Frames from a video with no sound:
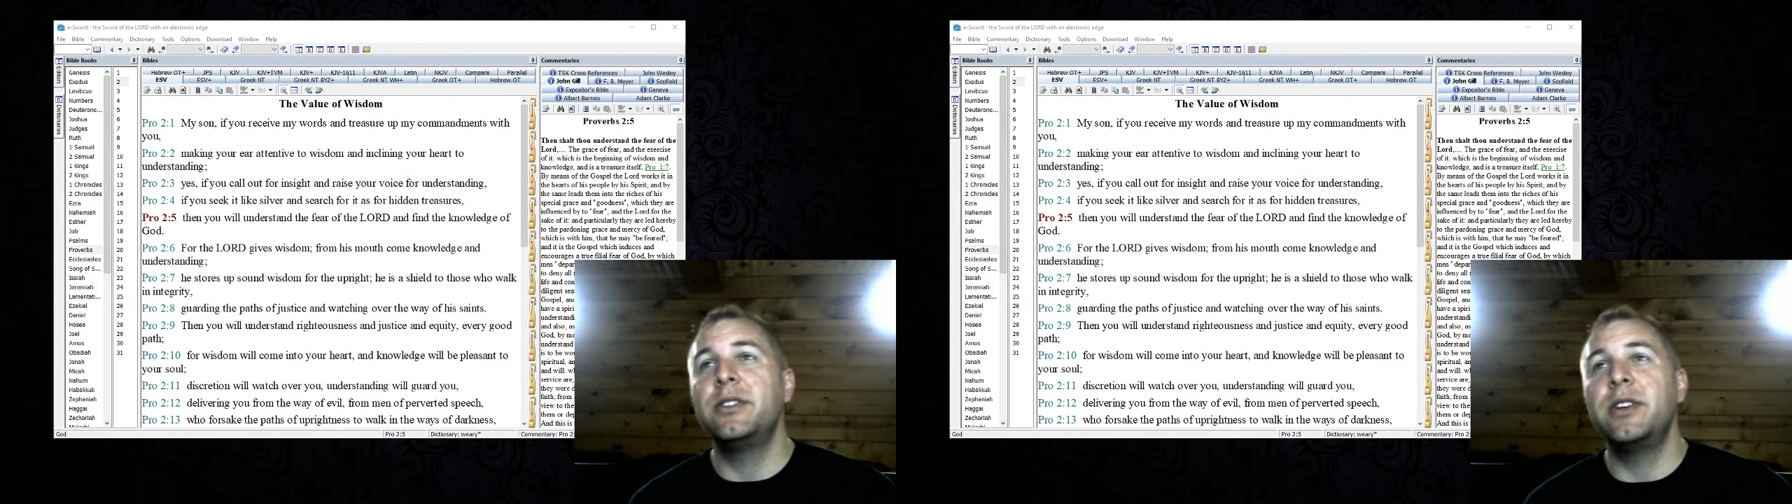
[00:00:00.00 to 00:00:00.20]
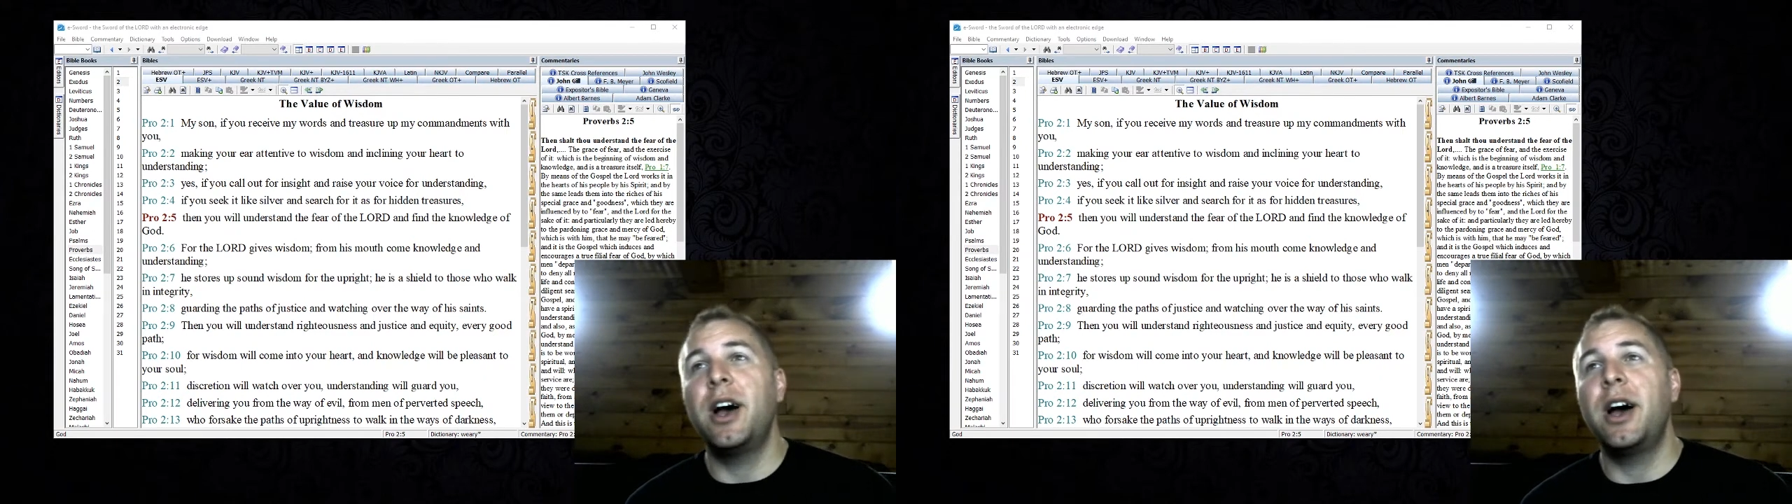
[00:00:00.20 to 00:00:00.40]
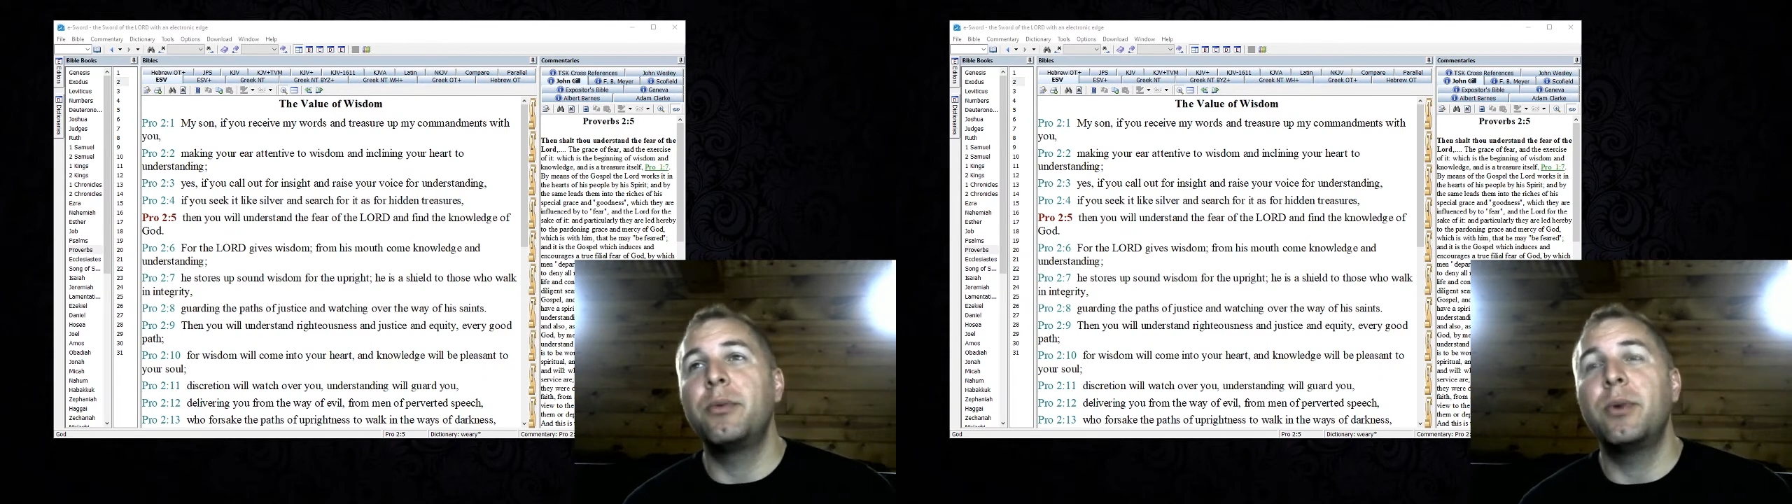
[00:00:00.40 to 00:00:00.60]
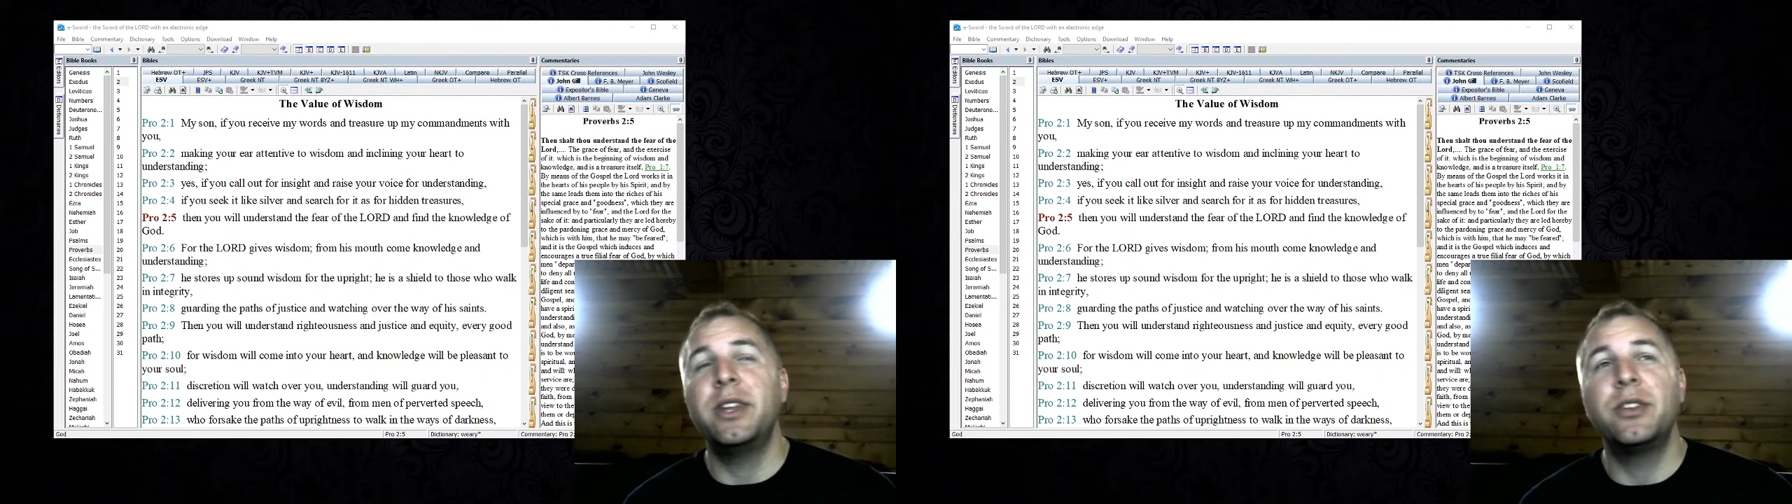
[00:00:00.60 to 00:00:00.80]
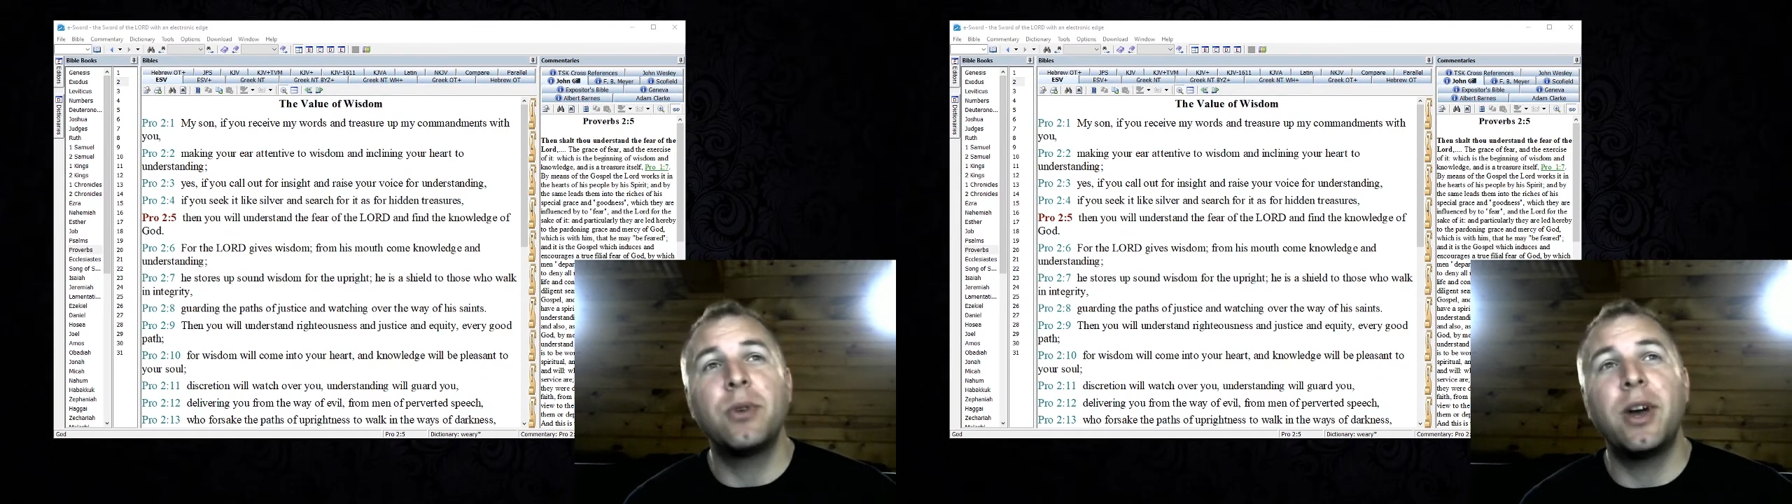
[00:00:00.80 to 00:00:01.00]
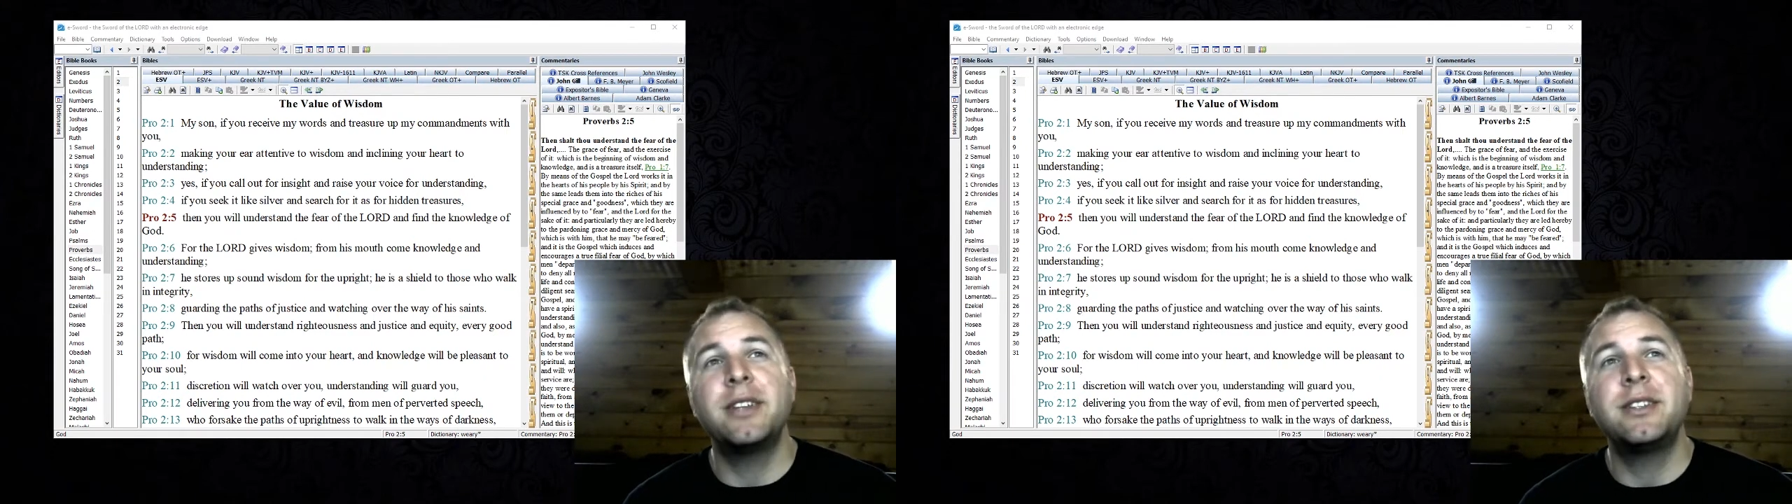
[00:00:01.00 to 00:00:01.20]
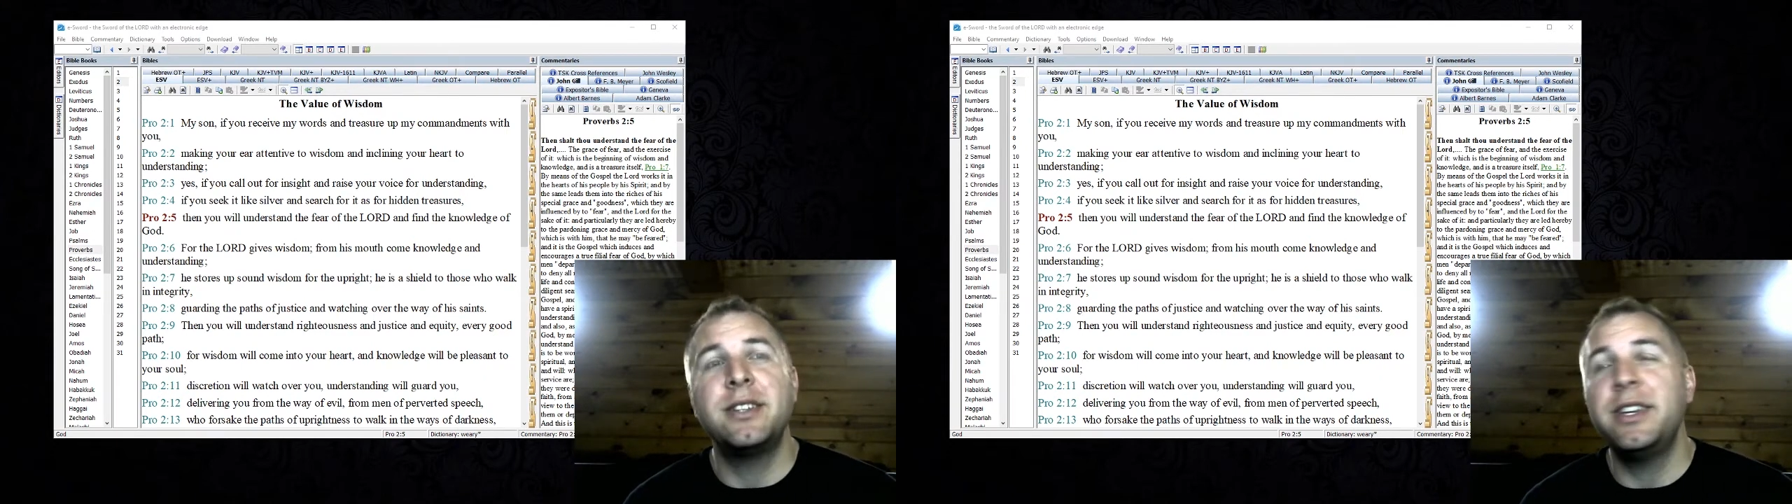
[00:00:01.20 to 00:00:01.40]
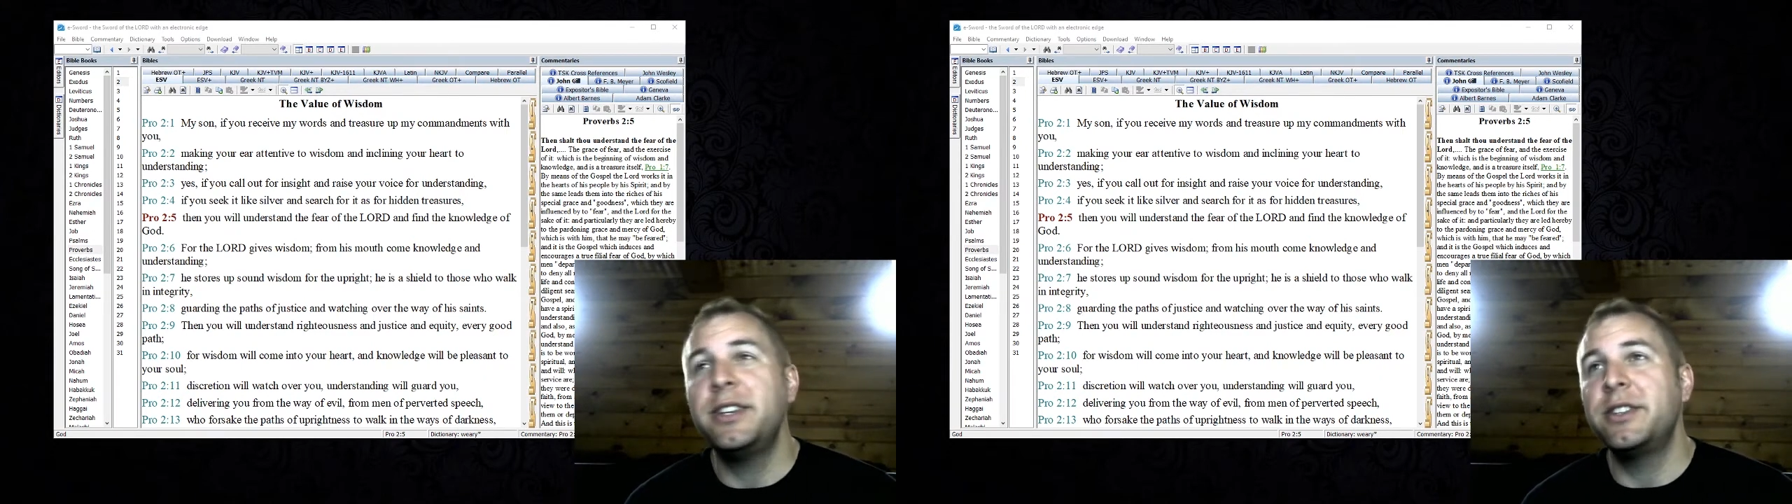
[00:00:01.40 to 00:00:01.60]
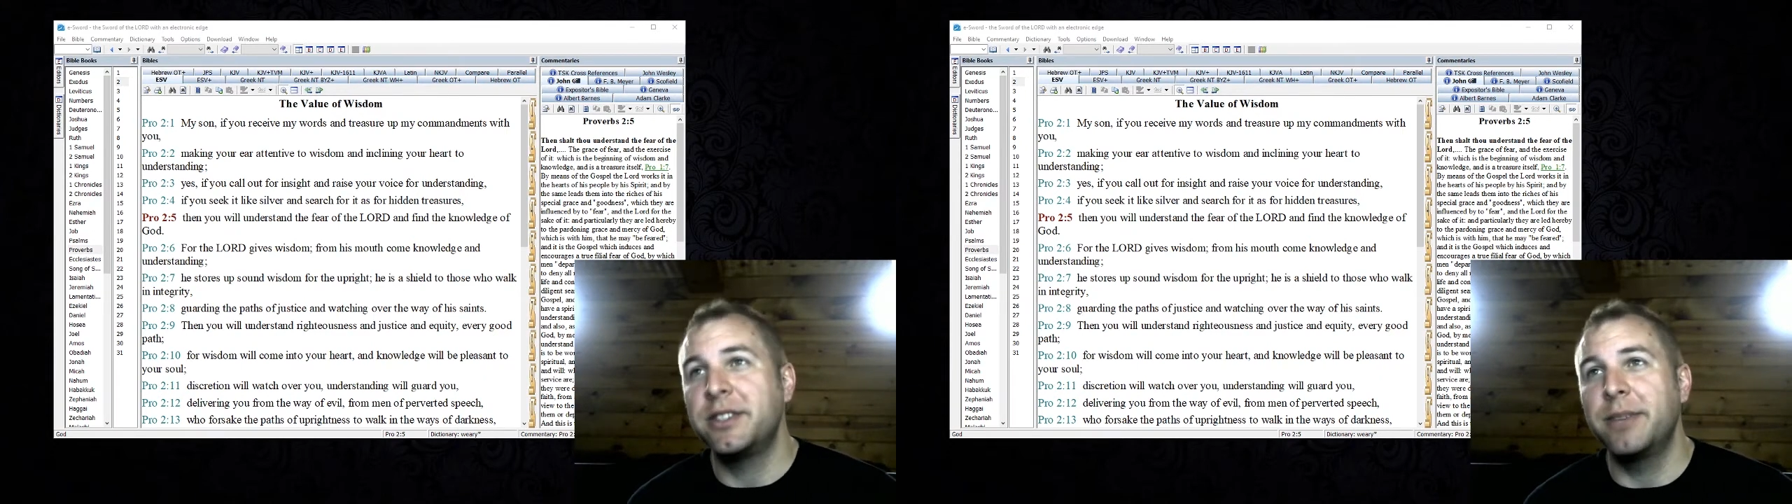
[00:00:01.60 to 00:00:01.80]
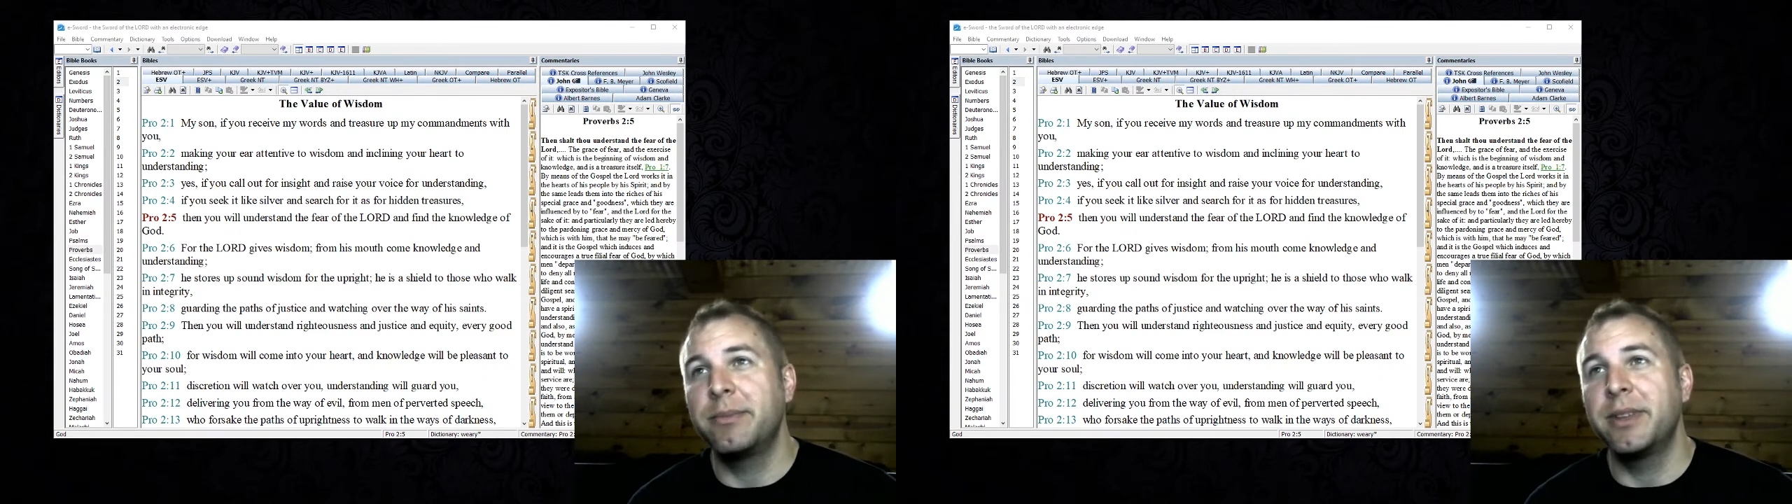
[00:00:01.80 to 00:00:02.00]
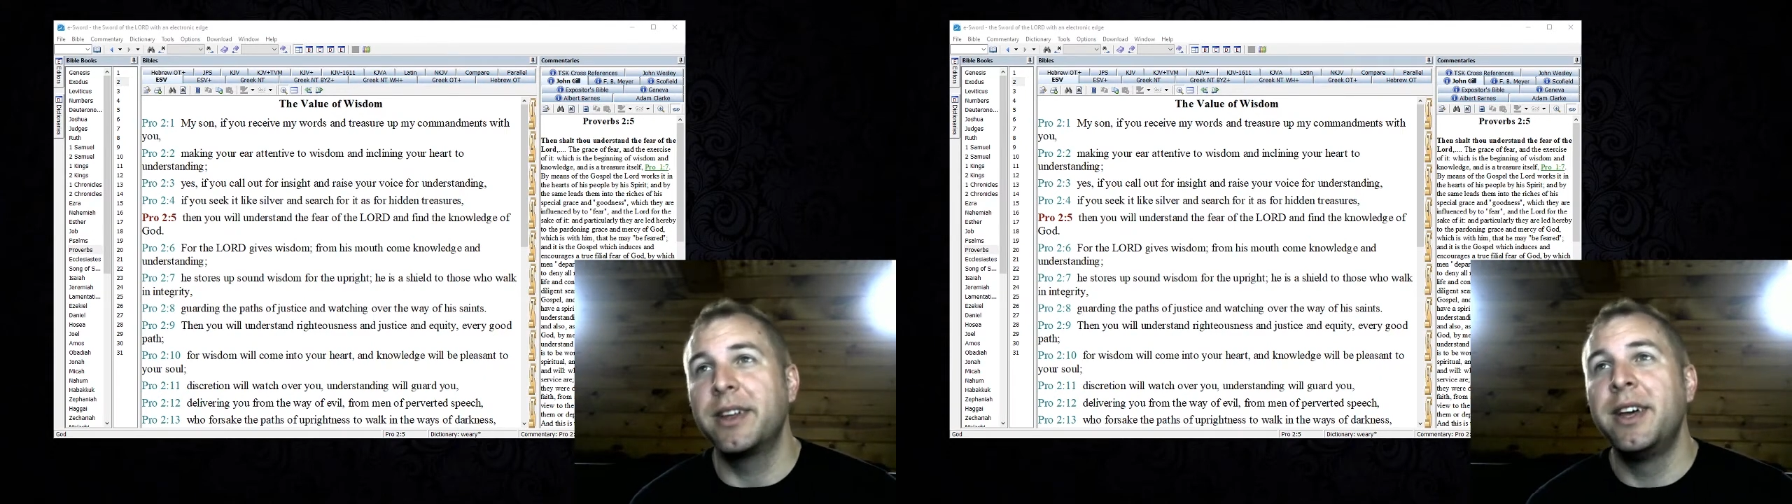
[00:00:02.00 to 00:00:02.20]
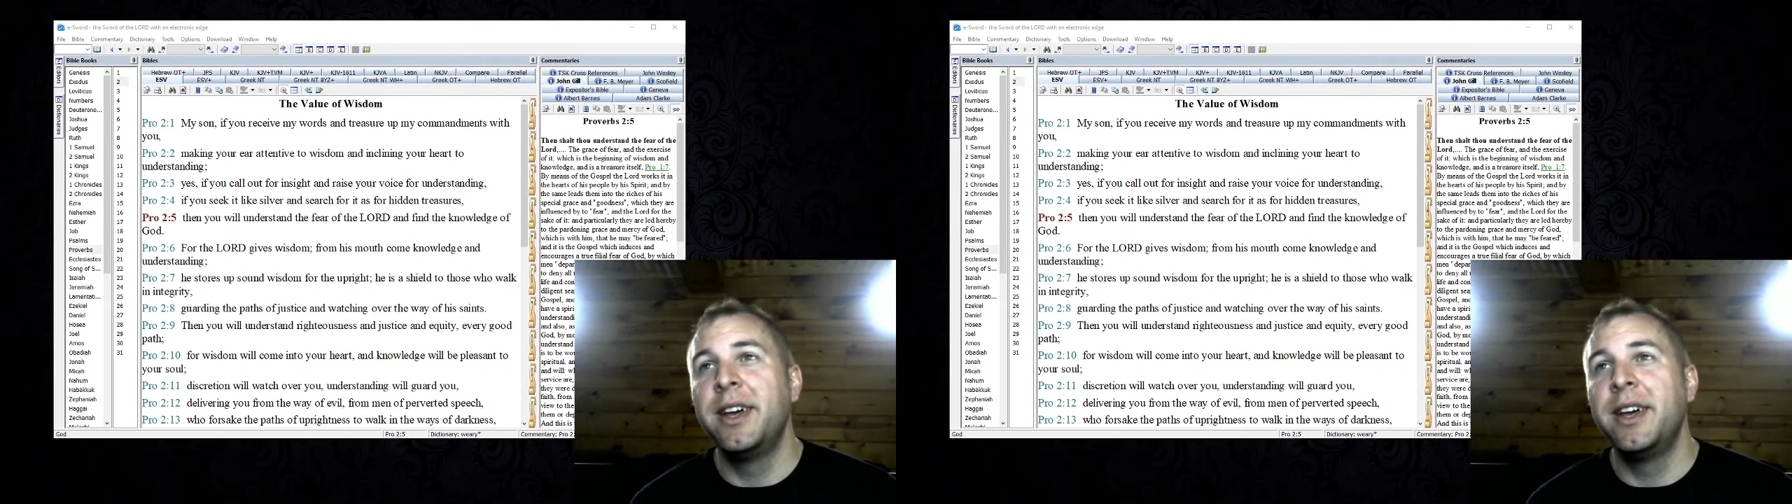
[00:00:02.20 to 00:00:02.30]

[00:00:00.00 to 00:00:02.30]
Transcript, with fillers: to God when he tries to teach us something.